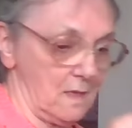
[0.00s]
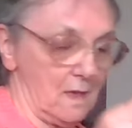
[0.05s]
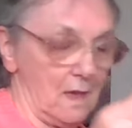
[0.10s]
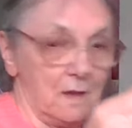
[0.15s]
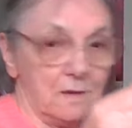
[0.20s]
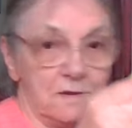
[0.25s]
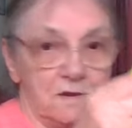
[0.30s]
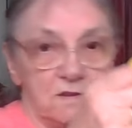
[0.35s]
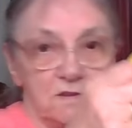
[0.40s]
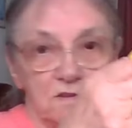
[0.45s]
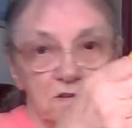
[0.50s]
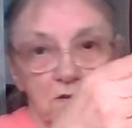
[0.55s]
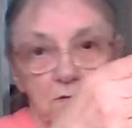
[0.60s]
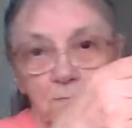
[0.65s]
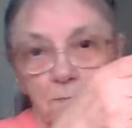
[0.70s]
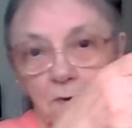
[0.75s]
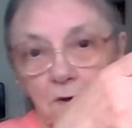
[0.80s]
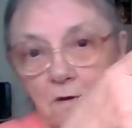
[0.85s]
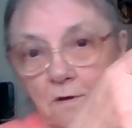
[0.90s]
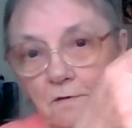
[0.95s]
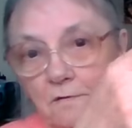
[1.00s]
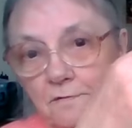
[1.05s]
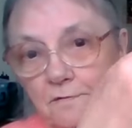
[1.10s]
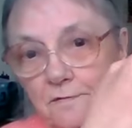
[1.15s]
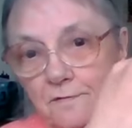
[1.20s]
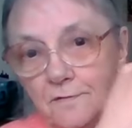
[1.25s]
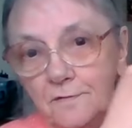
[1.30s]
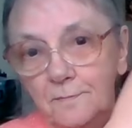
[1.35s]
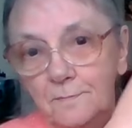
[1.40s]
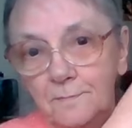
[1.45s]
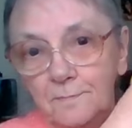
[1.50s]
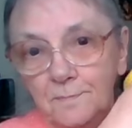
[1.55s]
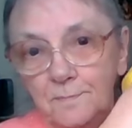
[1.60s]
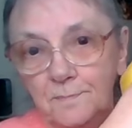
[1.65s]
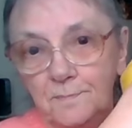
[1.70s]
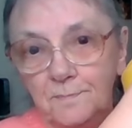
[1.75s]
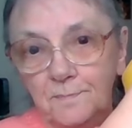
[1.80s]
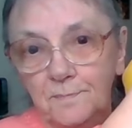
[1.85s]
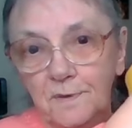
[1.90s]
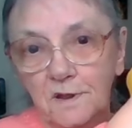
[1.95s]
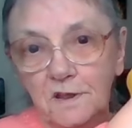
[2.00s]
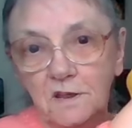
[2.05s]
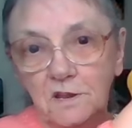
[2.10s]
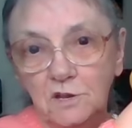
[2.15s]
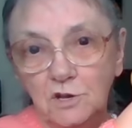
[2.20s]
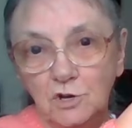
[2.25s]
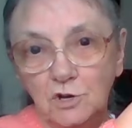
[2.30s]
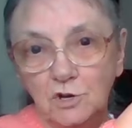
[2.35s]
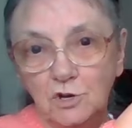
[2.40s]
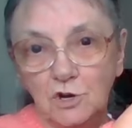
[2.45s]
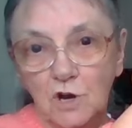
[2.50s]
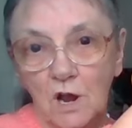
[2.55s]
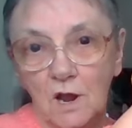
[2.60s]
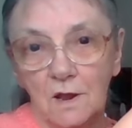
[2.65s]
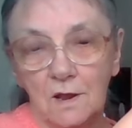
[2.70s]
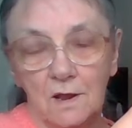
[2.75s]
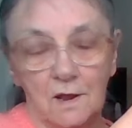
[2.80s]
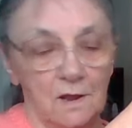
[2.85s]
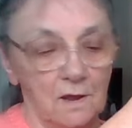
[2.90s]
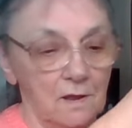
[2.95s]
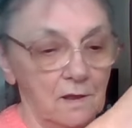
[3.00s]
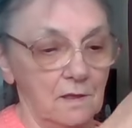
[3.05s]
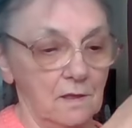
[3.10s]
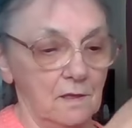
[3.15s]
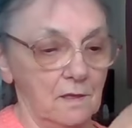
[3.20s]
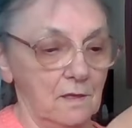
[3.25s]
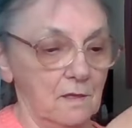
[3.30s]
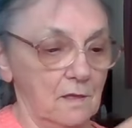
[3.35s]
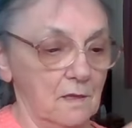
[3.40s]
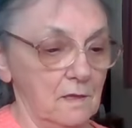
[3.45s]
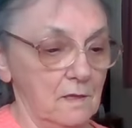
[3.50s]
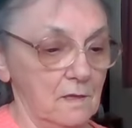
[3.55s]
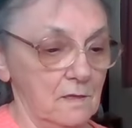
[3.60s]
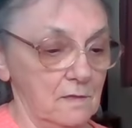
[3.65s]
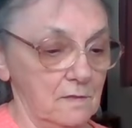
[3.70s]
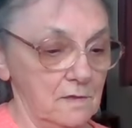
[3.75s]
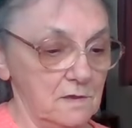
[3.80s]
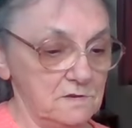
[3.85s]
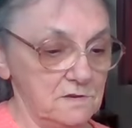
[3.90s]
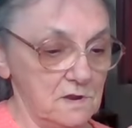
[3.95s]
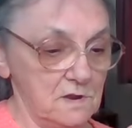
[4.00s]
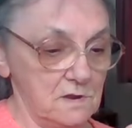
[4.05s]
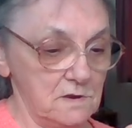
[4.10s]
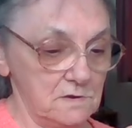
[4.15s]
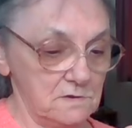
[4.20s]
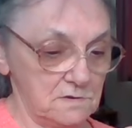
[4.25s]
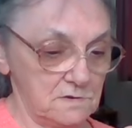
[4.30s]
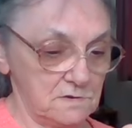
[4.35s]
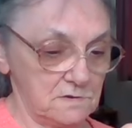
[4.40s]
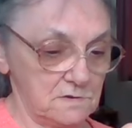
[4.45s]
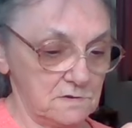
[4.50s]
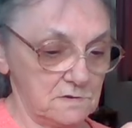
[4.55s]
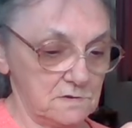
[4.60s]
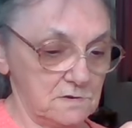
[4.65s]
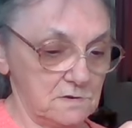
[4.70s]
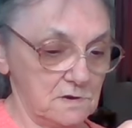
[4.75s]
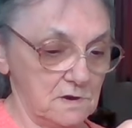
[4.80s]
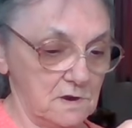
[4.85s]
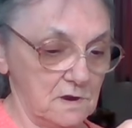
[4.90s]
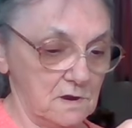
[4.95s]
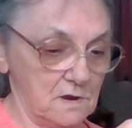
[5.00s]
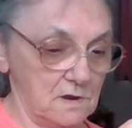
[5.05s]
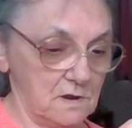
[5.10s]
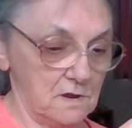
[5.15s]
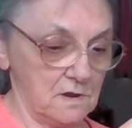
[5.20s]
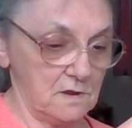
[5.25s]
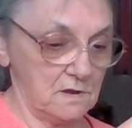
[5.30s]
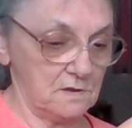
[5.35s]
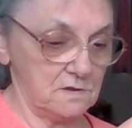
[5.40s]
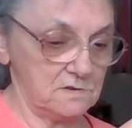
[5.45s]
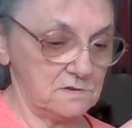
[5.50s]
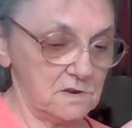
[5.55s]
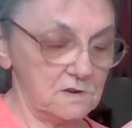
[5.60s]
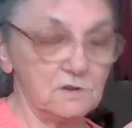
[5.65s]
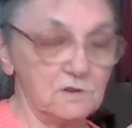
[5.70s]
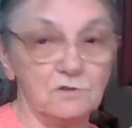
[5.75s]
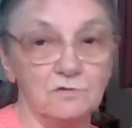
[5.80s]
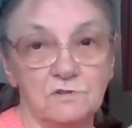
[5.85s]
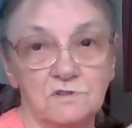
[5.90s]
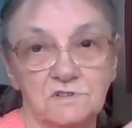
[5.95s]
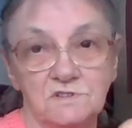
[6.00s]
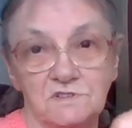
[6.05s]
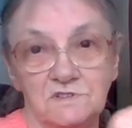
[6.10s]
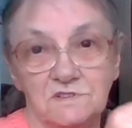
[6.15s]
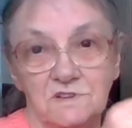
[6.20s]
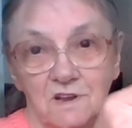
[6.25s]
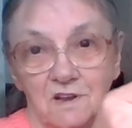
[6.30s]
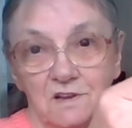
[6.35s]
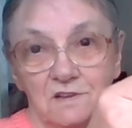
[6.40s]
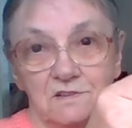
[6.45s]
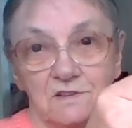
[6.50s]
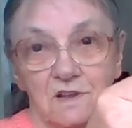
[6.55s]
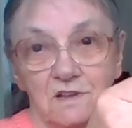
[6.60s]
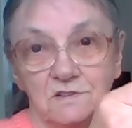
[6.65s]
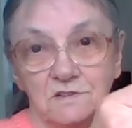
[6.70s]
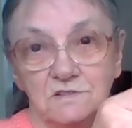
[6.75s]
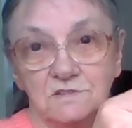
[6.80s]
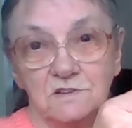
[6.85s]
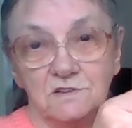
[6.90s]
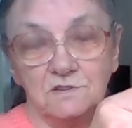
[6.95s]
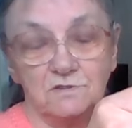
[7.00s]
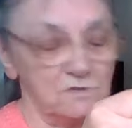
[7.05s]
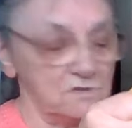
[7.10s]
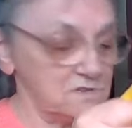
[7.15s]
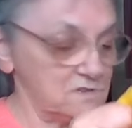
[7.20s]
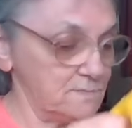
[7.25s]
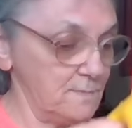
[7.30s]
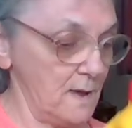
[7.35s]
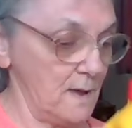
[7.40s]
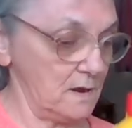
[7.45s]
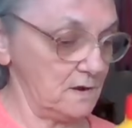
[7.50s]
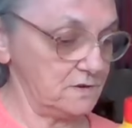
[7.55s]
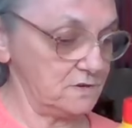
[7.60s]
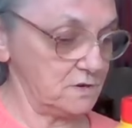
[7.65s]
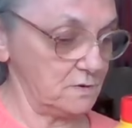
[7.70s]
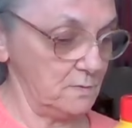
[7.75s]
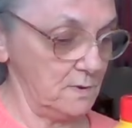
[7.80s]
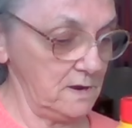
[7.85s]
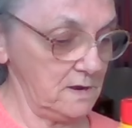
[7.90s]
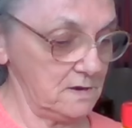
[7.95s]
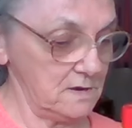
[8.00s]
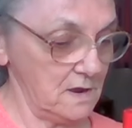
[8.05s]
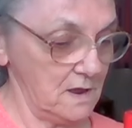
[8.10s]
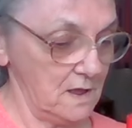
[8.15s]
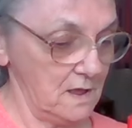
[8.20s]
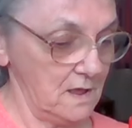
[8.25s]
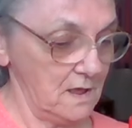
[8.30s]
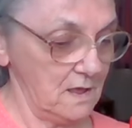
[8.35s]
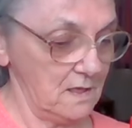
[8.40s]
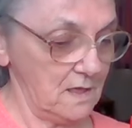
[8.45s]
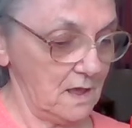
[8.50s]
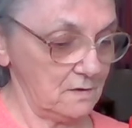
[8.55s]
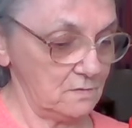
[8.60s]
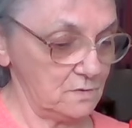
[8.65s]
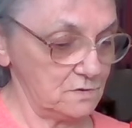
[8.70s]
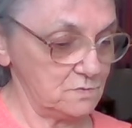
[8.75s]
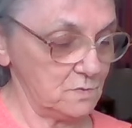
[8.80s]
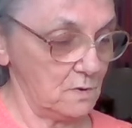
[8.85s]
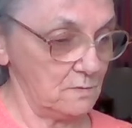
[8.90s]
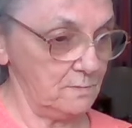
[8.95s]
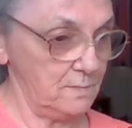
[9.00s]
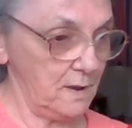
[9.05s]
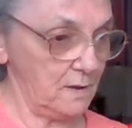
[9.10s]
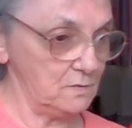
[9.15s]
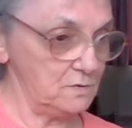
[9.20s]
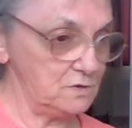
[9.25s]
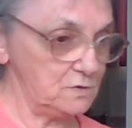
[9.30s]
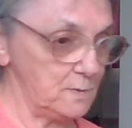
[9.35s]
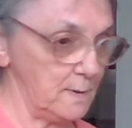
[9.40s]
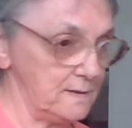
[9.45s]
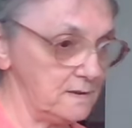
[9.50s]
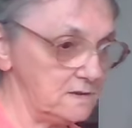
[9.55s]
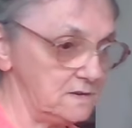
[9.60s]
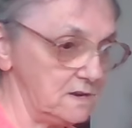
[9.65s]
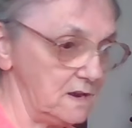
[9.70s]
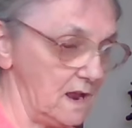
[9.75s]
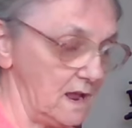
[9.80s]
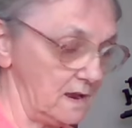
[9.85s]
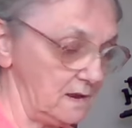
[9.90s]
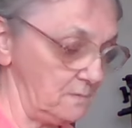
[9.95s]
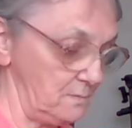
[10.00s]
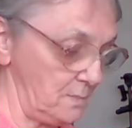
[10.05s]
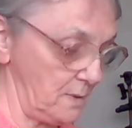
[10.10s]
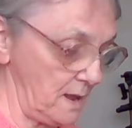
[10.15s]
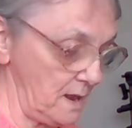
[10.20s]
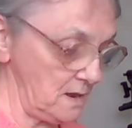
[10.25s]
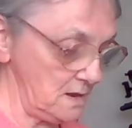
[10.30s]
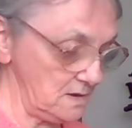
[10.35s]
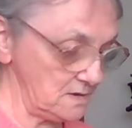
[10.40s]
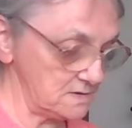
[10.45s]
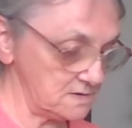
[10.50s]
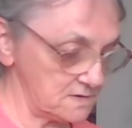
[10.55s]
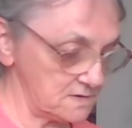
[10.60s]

And a tub of bleach. This is citrus. It has a citrus smell to it. That was £1.29.